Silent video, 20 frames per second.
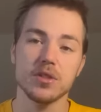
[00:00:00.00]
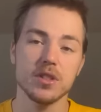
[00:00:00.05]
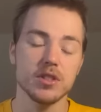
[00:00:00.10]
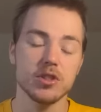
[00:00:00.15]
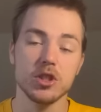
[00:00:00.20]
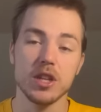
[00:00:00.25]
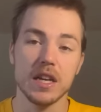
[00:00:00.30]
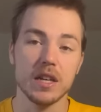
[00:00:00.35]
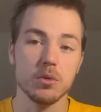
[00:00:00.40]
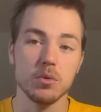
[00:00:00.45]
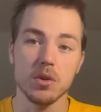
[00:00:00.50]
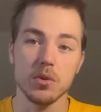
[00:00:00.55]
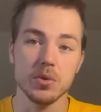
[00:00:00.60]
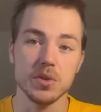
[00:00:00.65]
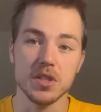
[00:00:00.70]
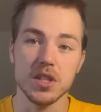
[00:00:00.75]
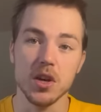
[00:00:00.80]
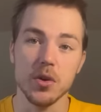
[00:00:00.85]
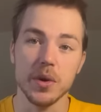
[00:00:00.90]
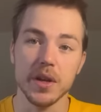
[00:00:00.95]
to check what
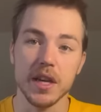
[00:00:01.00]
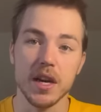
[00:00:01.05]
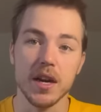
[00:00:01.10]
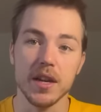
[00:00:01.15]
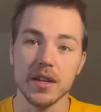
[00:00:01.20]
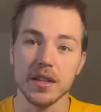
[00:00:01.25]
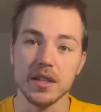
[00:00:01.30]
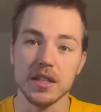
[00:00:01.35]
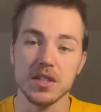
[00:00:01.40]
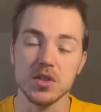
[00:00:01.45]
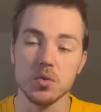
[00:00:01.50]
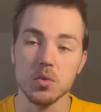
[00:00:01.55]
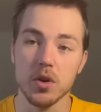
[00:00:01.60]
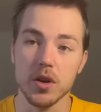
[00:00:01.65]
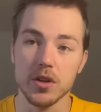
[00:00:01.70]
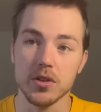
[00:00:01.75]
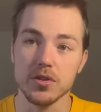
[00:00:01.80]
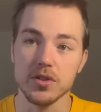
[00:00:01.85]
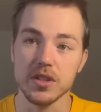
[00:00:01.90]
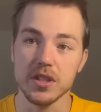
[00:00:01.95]
was going on in these
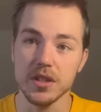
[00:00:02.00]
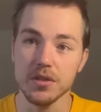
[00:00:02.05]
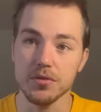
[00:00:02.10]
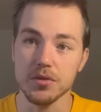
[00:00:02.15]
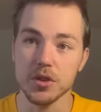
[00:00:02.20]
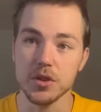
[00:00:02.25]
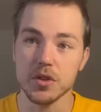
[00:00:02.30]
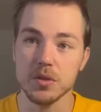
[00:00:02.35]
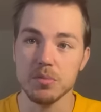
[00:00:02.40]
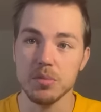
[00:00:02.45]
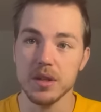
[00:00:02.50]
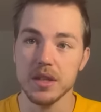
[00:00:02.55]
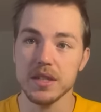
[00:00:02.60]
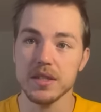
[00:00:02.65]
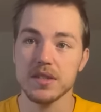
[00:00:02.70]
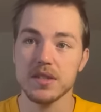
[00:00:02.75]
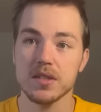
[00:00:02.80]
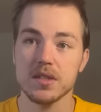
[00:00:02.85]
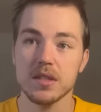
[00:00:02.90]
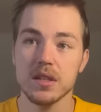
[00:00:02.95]
waters in the first
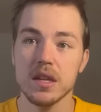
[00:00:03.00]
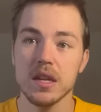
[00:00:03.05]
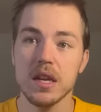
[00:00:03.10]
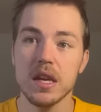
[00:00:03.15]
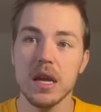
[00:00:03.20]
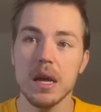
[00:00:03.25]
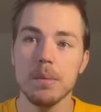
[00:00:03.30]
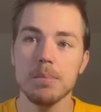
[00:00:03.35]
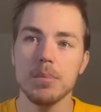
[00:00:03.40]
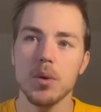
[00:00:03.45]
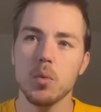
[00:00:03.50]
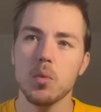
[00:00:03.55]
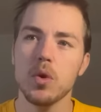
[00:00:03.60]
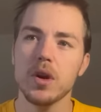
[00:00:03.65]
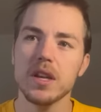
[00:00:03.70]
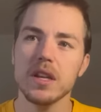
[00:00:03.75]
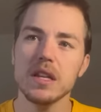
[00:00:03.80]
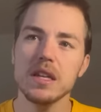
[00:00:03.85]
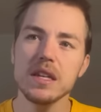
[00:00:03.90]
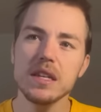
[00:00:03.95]
place. But
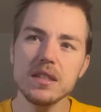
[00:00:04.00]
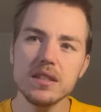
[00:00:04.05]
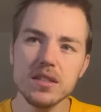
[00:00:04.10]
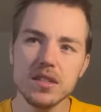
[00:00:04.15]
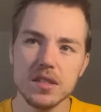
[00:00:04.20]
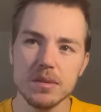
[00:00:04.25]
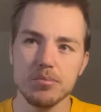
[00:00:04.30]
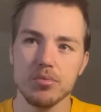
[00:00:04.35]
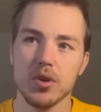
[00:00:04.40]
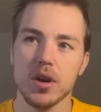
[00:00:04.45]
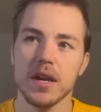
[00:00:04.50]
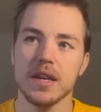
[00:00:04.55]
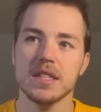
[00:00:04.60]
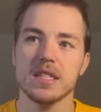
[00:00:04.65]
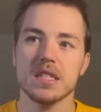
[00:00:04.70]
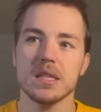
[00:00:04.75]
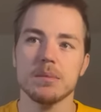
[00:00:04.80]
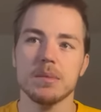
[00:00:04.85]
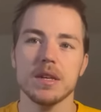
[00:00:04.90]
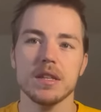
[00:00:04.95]
what is
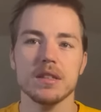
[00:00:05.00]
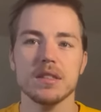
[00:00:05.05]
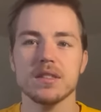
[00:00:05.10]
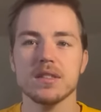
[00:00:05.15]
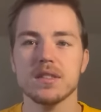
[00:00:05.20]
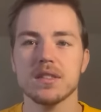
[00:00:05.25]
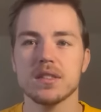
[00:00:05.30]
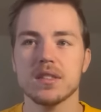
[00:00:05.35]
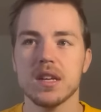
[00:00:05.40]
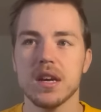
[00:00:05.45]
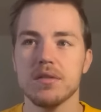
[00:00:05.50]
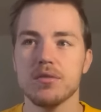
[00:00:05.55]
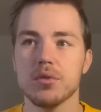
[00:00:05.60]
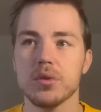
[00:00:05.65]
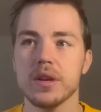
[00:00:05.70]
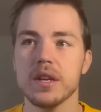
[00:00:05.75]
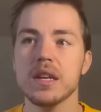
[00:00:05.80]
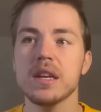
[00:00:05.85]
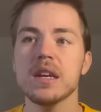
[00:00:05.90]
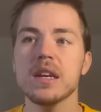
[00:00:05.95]
surprising about this
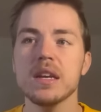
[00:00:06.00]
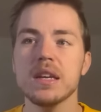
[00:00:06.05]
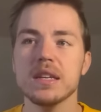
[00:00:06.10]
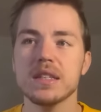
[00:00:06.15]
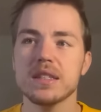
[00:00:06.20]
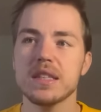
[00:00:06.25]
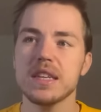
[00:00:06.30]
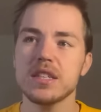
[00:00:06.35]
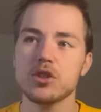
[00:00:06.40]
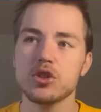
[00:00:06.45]
discovery is that